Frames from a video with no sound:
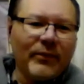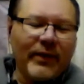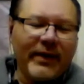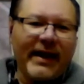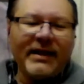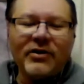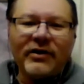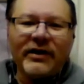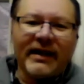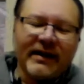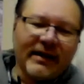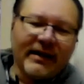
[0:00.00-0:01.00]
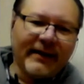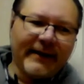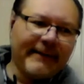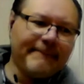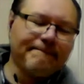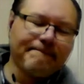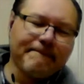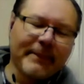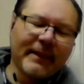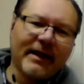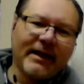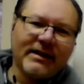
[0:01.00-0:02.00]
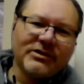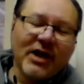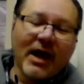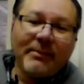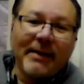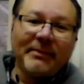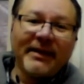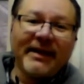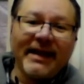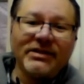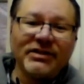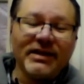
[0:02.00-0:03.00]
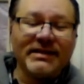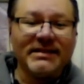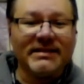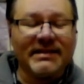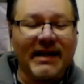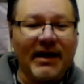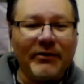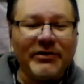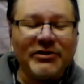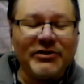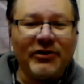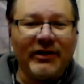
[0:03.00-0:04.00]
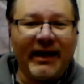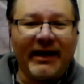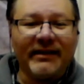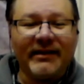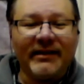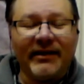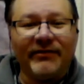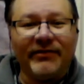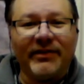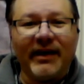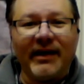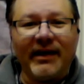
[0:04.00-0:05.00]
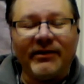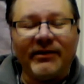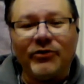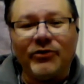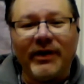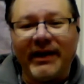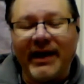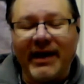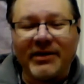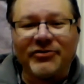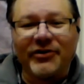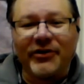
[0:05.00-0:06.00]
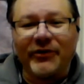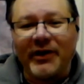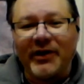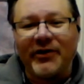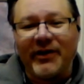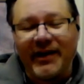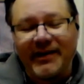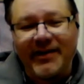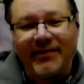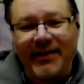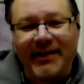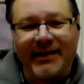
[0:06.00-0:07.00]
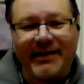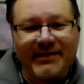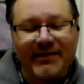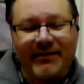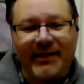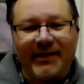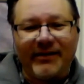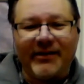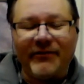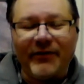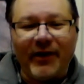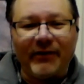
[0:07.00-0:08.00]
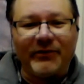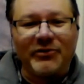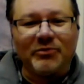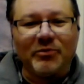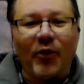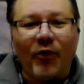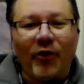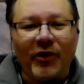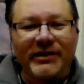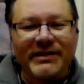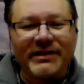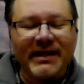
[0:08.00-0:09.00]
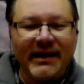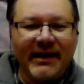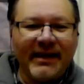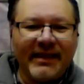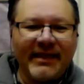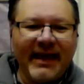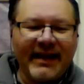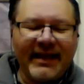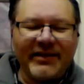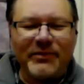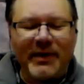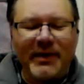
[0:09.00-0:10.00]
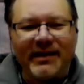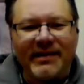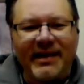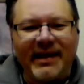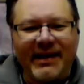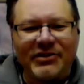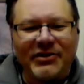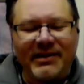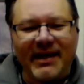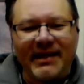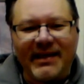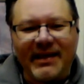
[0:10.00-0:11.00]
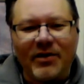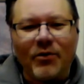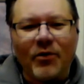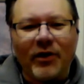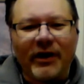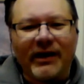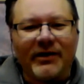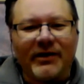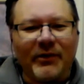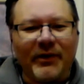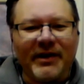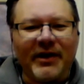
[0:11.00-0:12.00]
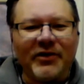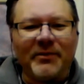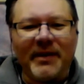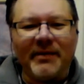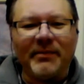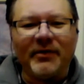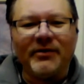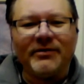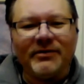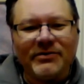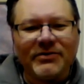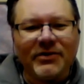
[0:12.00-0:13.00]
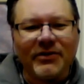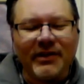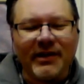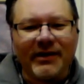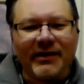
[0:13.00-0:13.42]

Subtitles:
when I look at job applications, I always look at if they do any extracurricular activities, if they're involved with sports. That gives me an indication that they can work with other people, so